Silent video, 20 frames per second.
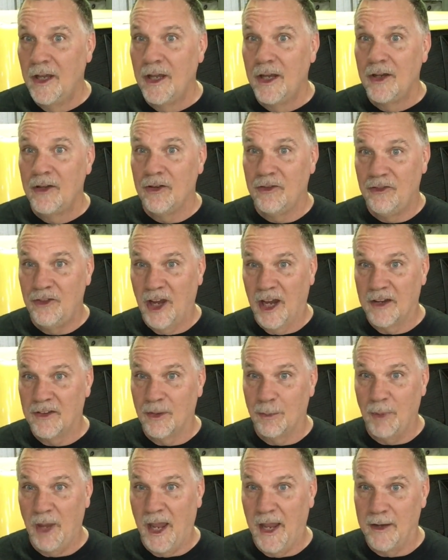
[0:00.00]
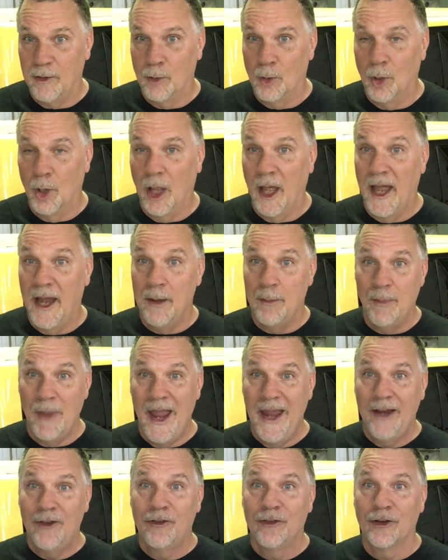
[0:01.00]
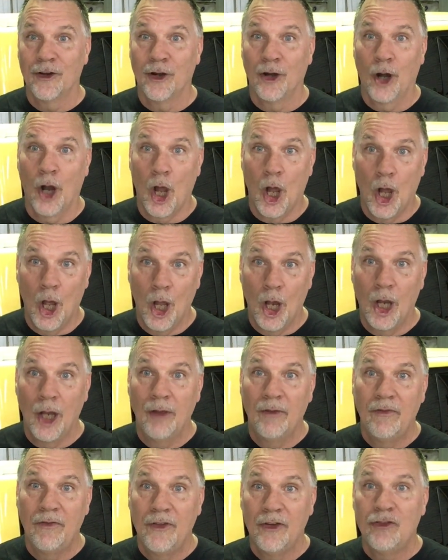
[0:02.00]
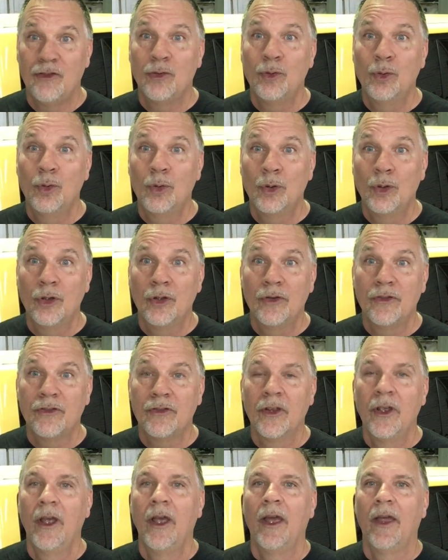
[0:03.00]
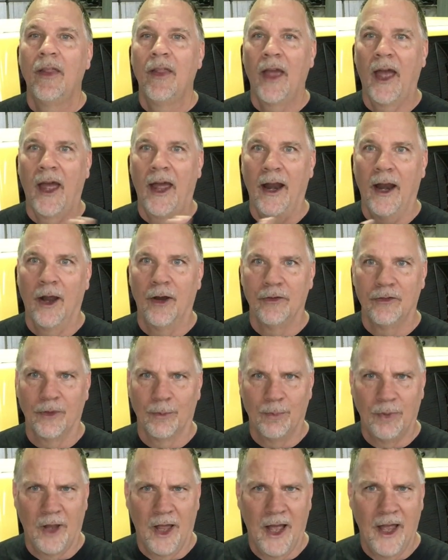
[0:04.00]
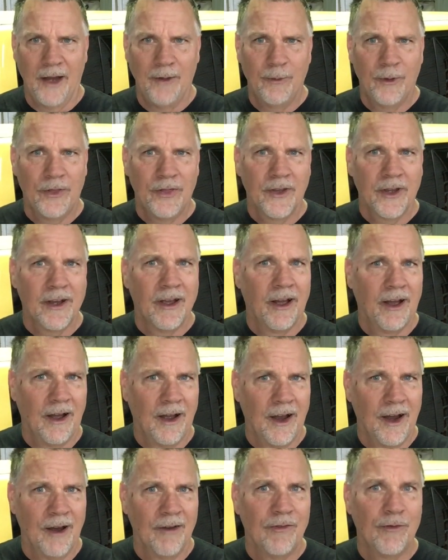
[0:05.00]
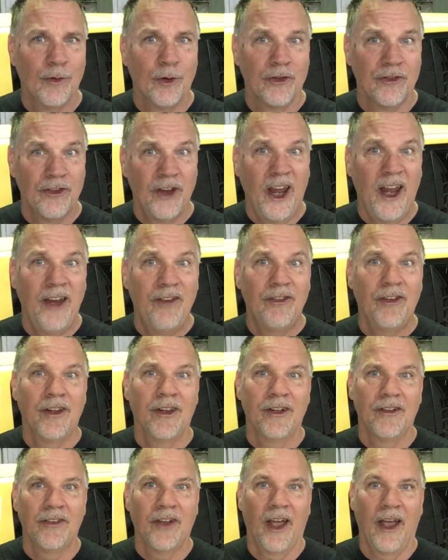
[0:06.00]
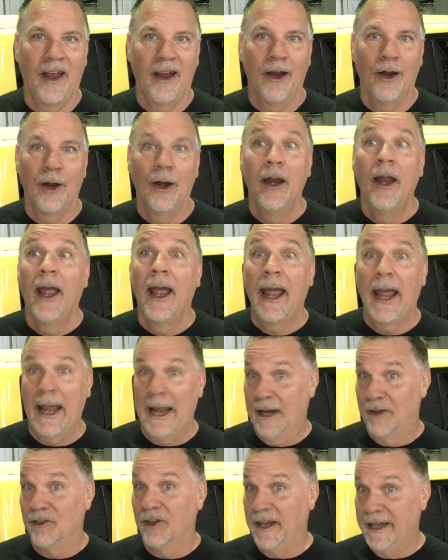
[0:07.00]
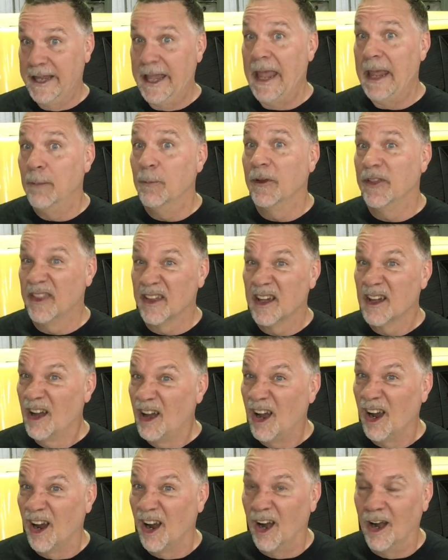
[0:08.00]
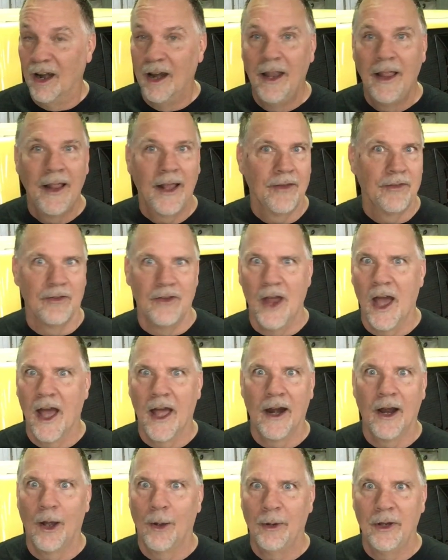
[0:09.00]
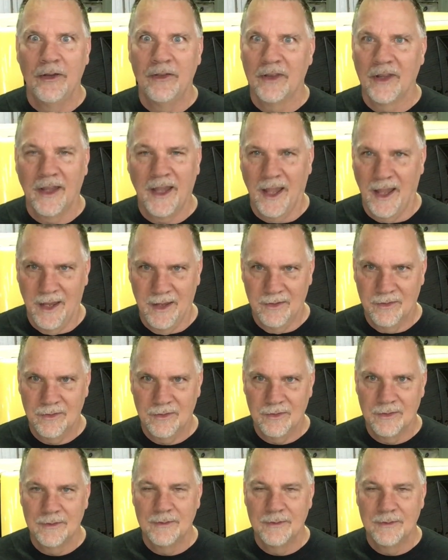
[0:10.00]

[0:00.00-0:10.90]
to check the manual and make sure all of the tools that are supplied with the car for changing the tire actually came with the car. That's not always the case.